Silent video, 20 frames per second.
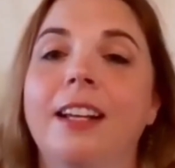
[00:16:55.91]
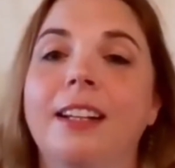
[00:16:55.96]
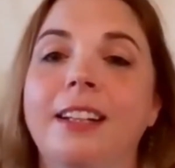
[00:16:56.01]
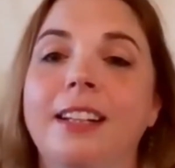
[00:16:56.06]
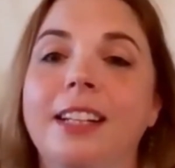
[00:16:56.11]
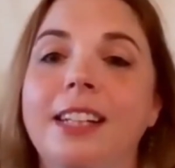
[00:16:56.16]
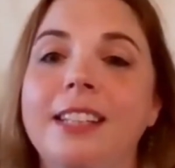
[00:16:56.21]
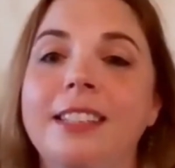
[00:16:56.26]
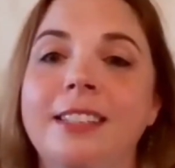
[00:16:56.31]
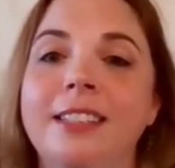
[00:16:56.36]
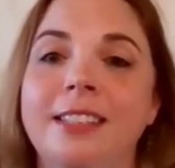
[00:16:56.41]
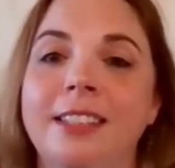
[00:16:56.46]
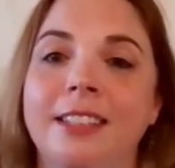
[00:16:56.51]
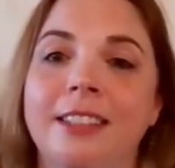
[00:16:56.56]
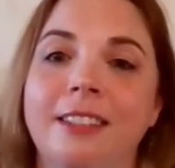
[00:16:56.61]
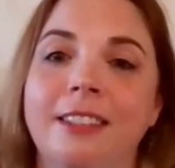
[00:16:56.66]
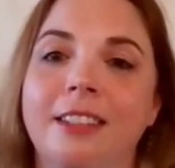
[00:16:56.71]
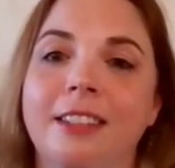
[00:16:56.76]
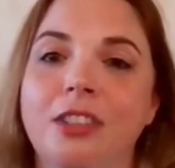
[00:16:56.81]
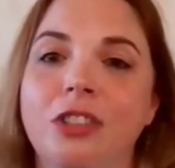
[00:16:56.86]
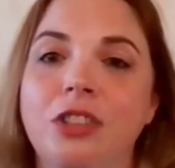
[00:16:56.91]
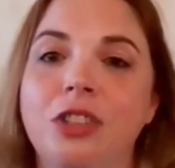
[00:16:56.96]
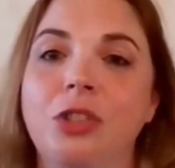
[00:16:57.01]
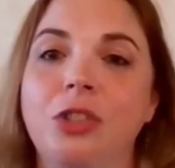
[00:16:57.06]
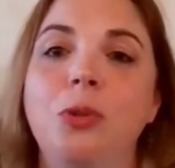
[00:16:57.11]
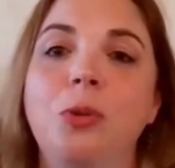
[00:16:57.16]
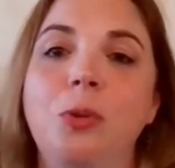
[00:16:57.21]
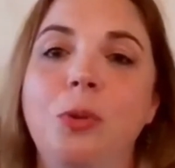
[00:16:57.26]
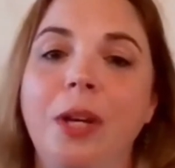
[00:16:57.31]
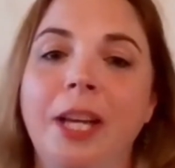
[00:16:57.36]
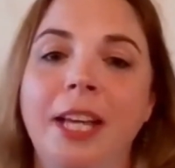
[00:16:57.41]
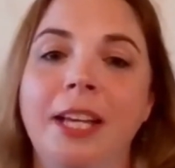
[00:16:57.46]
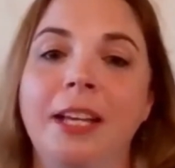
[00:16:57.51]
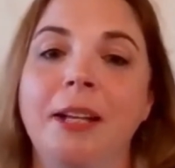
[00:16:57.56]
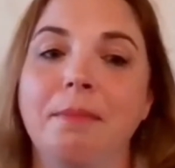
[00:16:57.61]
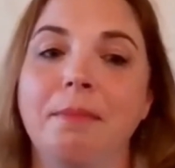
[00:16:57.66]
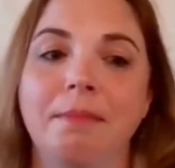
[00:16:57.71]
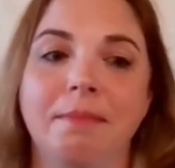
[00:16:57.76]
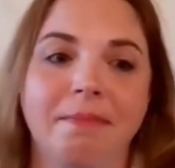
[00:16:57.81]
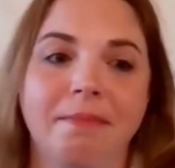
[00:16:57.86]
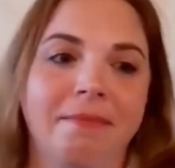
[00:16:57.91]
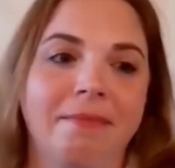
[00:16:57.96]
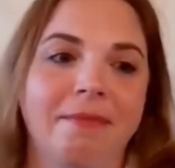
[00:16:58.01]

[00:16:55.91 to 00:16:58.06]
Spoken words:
Listen to him."